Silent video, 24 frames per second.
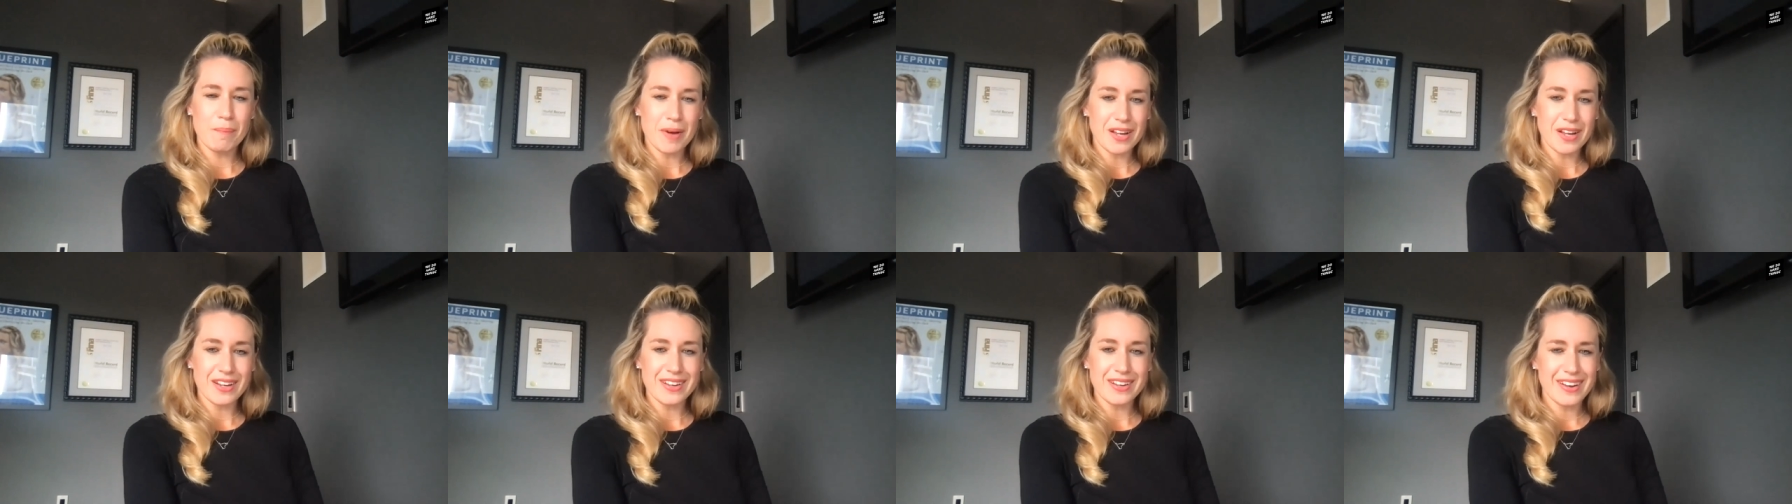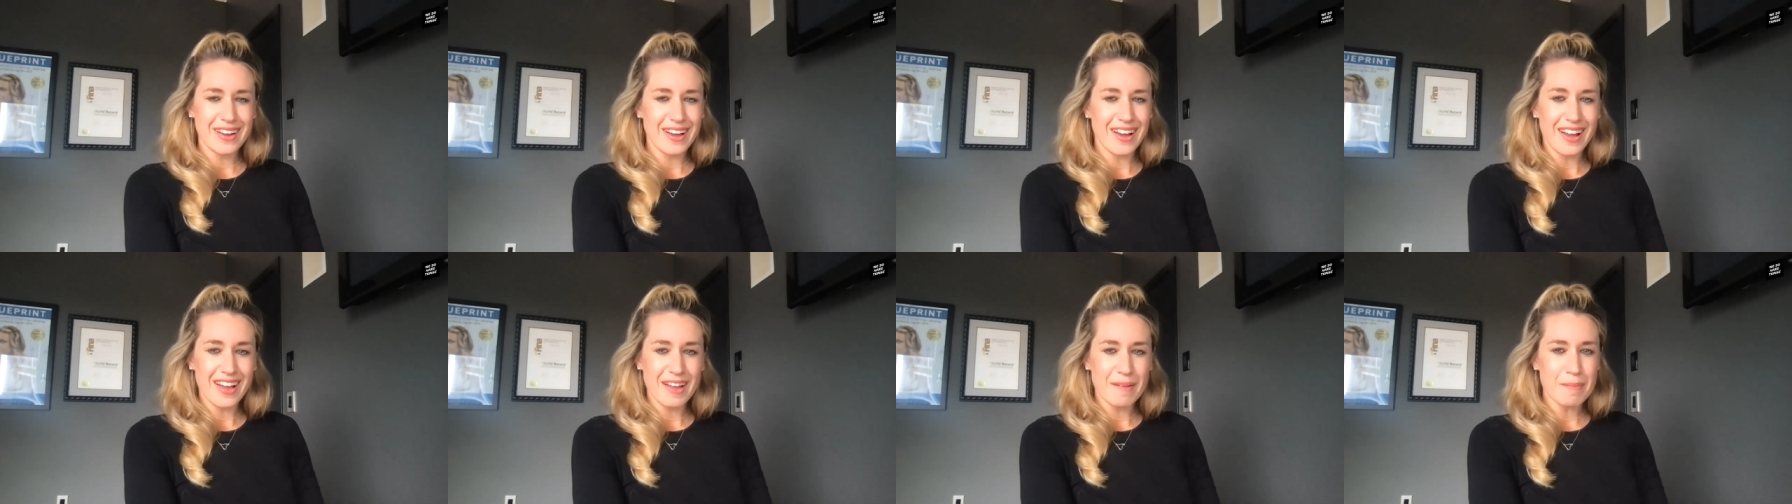like, but
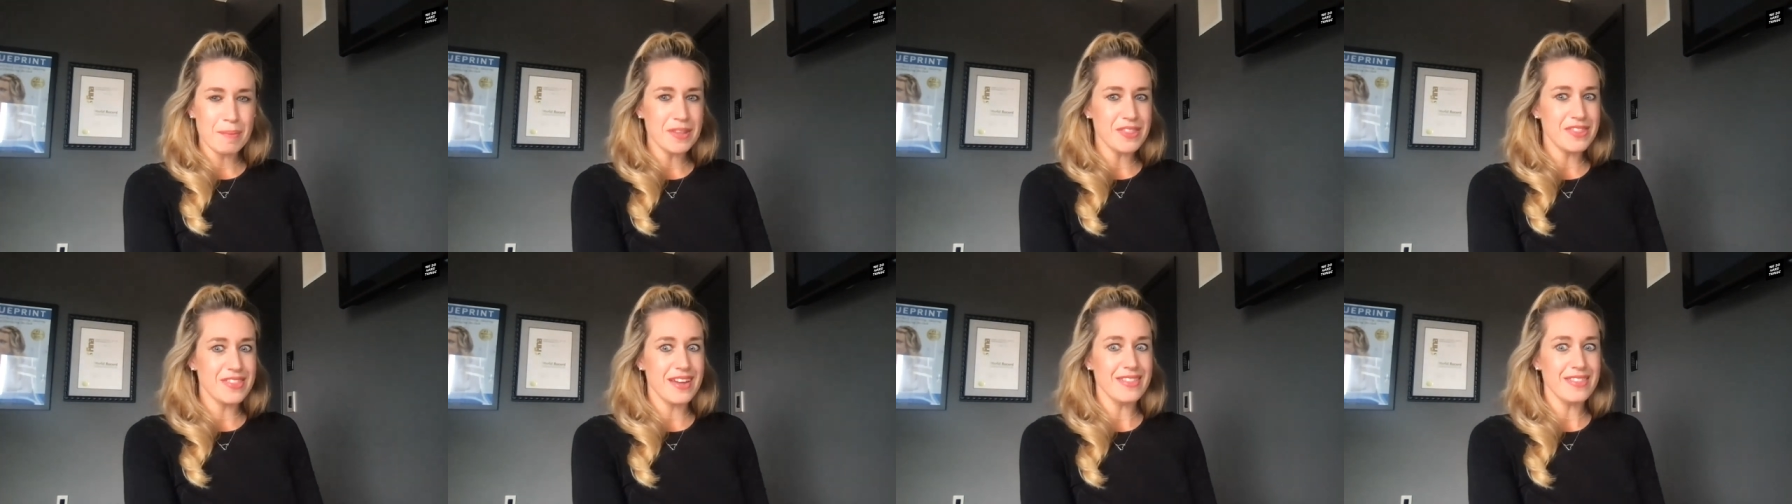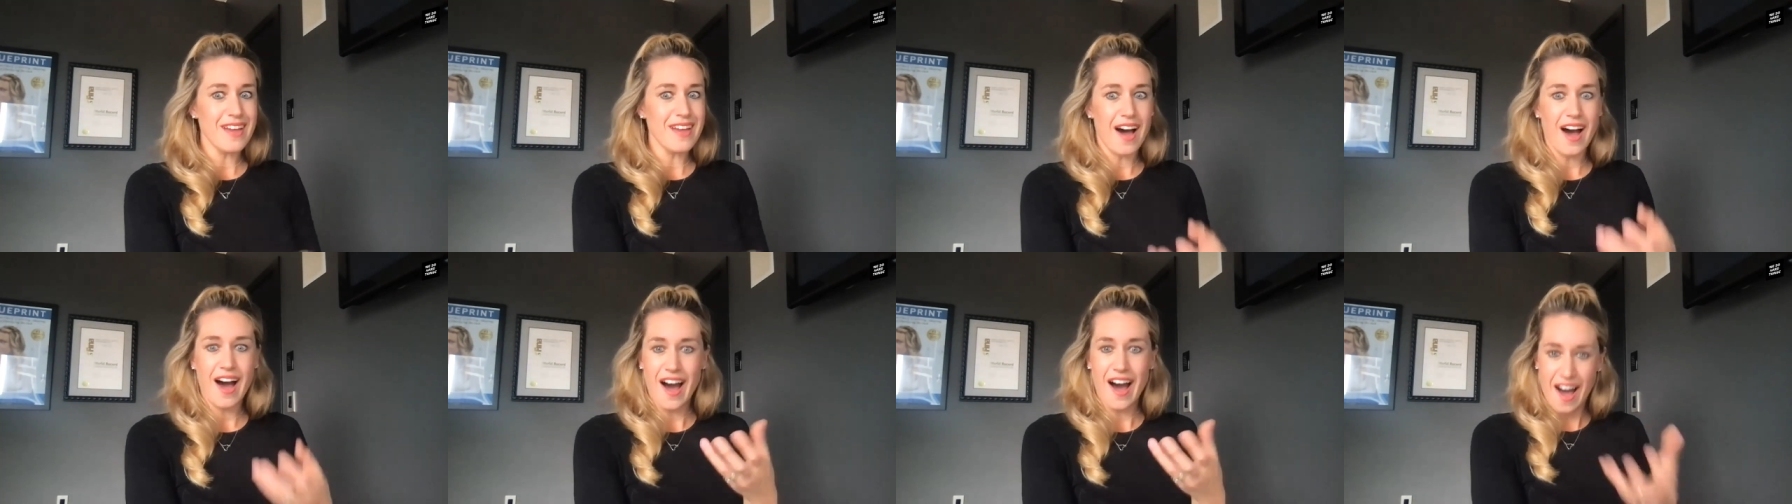but
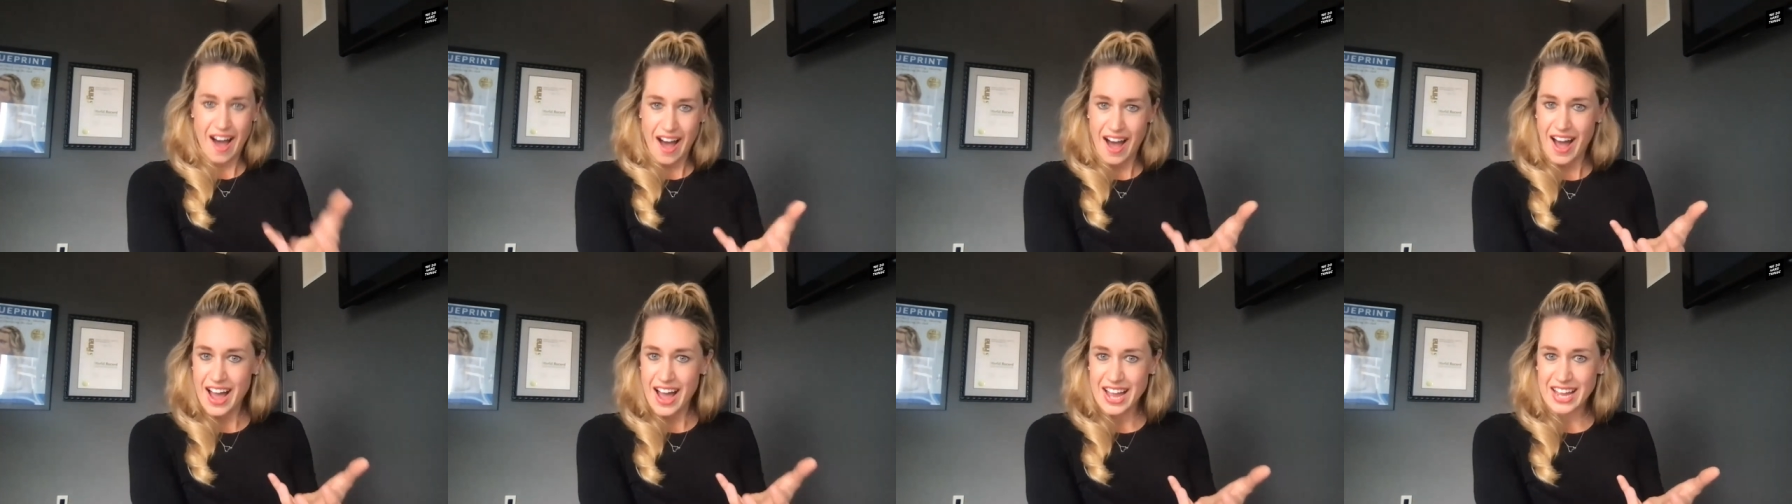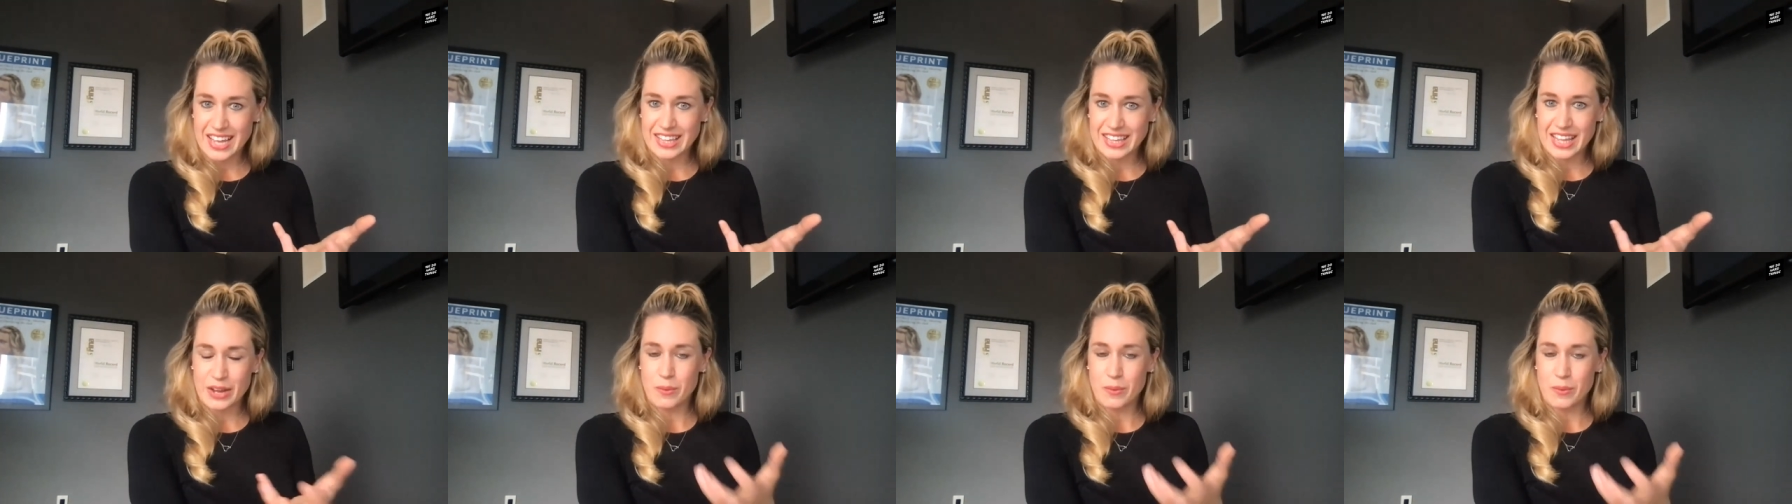then the high,